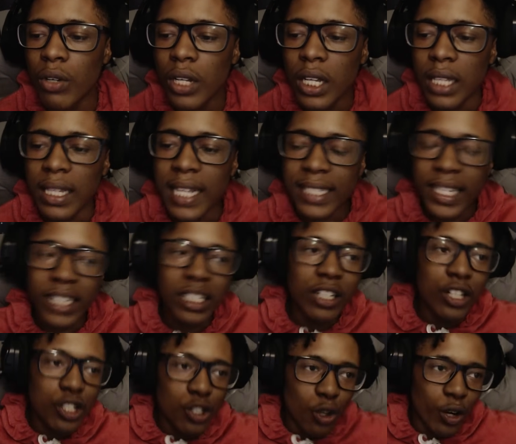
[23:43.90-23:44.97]
Let's get to
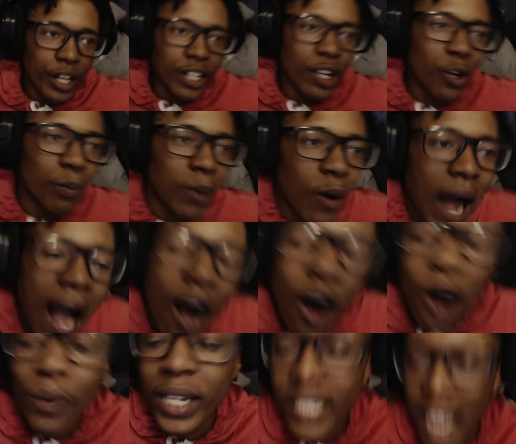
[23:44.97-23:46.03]
the story, though, bro. I
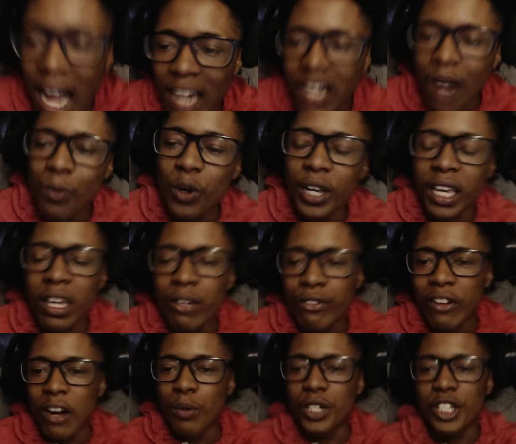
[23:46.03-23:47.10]
always gotta come on here and
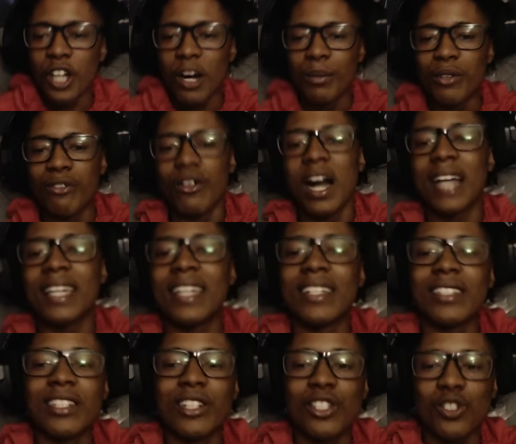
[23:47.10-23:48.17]
fuck with y'all before I get
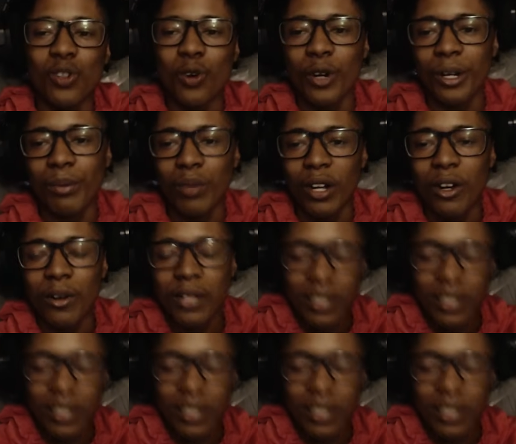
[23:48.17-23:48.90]
into the story, bro.